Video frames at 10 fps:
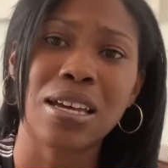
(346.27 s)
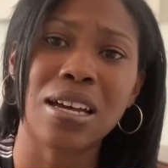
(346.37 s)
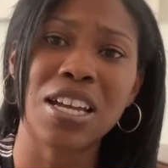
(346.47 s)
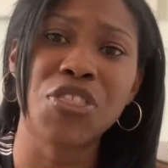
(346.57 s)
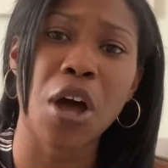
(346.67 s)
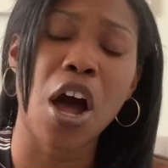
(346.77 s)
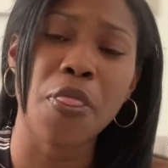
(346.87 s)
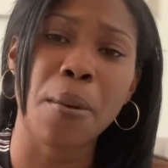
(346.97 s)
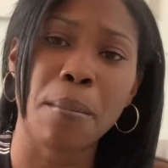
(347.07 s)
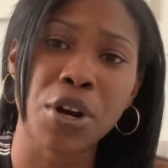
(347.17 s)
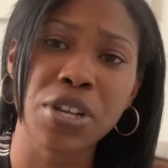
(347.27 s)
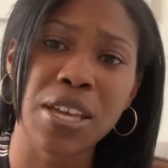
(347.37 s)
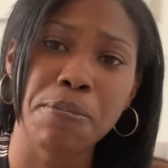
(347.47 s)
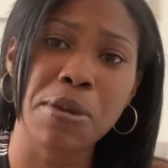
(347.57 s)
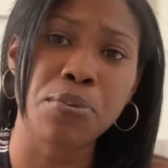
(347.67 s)
on the
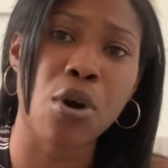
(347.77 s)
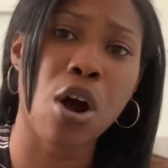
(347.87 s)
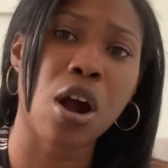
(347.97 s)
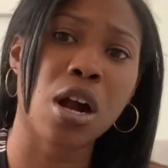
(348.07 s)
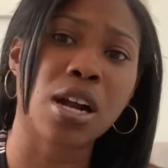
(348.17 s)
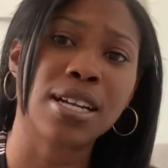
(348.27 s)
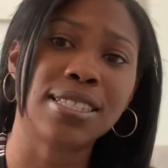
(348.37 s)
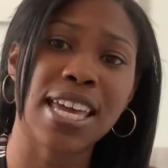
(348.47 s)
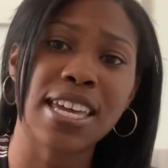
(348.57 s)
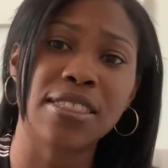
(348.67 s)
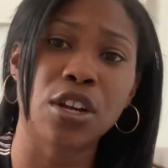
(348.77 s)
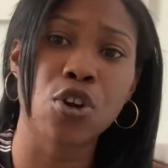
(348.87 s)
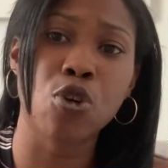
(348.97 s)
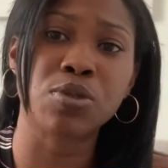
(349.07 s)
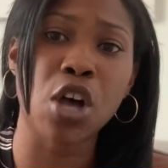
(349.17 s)
market, people are taking their
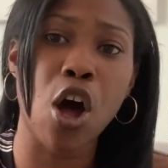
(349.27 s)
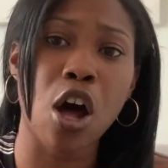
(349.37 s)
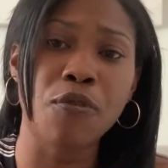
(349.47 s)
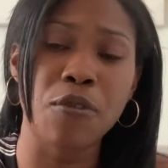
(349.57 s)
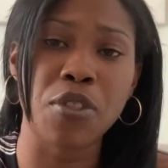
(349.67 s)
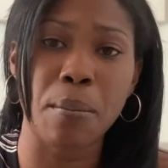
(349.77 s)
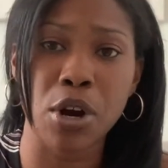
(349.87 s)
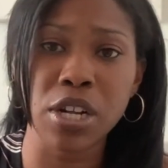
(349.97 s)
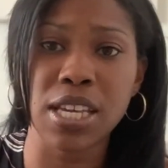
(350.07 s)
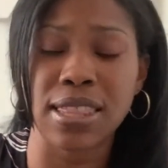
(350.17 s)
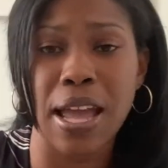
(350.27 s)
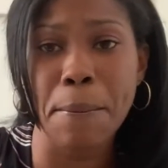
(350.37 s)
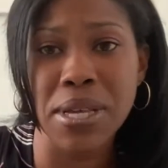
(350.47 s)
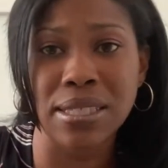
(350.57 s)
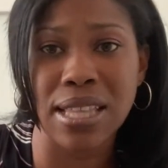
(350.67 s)
homes off of the market, that
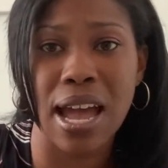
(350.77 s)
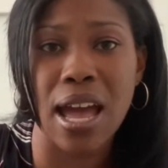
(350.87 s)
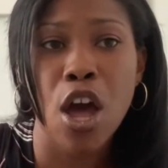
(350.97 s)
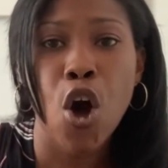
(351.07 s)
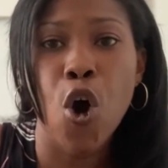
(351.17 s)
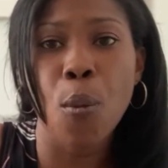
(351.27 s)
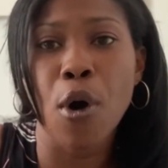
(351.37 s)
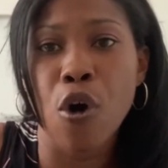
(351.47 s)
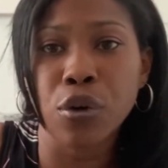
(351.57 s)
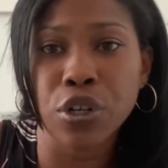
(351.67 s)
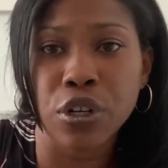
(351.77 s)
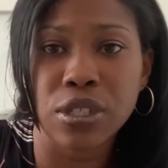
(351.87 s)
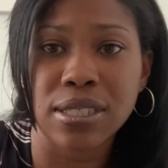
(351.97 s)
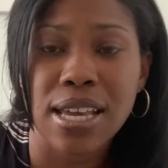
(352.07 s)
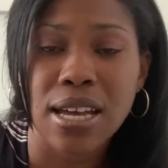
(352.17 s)
means that
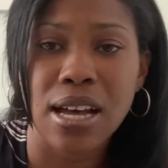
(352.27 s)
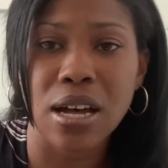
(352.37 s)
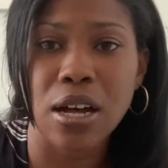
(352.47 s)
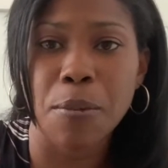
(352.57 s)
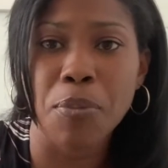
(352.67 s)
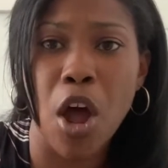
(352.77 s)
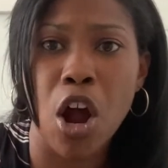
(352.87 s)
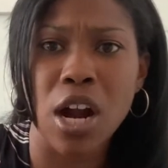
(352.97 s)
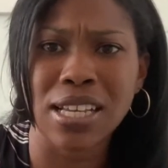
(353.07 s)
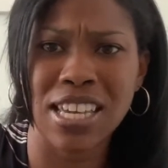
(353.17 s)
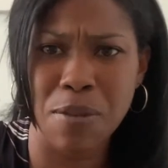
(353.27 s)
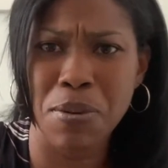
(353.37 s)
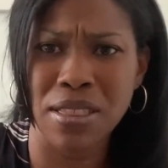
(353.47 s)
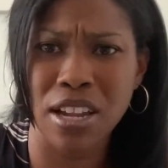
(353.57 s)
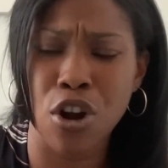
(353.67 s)
homeowners are
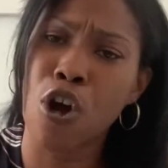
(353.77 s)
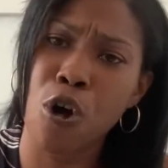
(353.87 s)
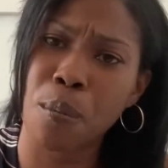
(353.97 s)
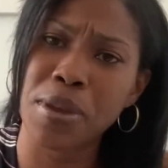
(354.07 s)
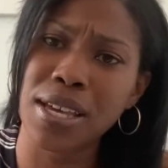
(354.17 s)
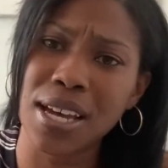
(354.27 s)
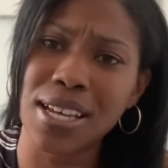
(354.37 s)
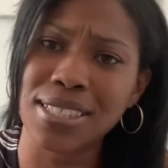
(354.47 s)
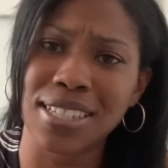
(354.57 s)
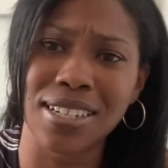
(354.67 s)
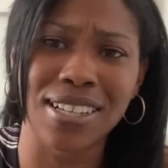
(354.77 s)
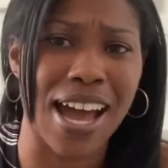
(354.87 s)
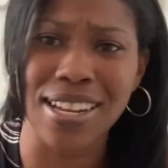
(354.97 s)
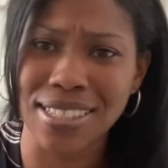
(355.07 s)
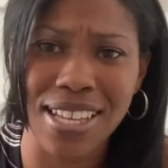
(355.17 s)
keeping their home because they
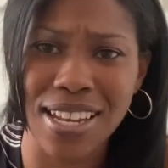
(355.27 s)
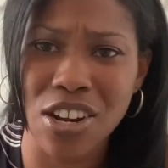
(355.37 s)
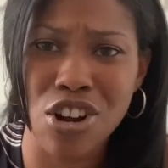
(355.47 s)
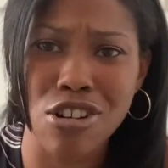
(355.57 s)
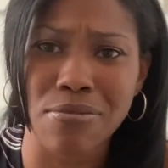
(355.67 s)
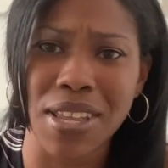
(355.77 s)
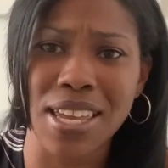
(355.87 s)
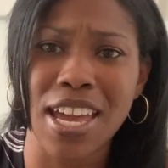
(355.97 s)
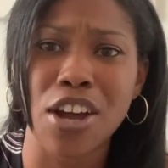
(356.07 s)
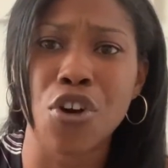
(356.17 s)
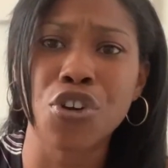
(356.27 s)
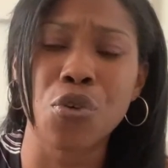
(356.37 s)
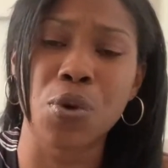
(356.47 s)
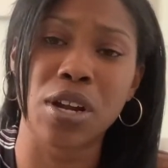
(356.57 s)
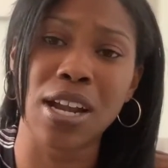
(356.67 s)
gotta stay in their home. They can't go
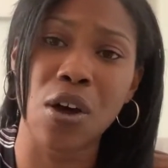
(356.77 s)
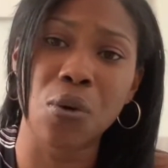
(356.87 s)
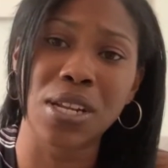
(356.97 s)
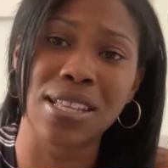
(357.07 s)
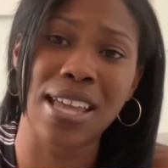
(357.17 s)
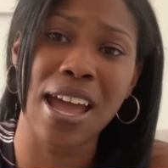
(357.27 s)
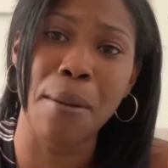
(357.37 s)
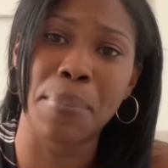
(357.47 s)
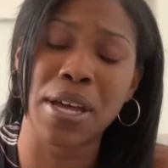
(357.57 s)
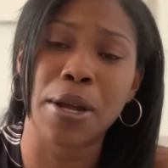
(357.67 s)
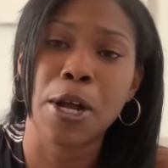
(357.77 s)
nowhere. Not only that, but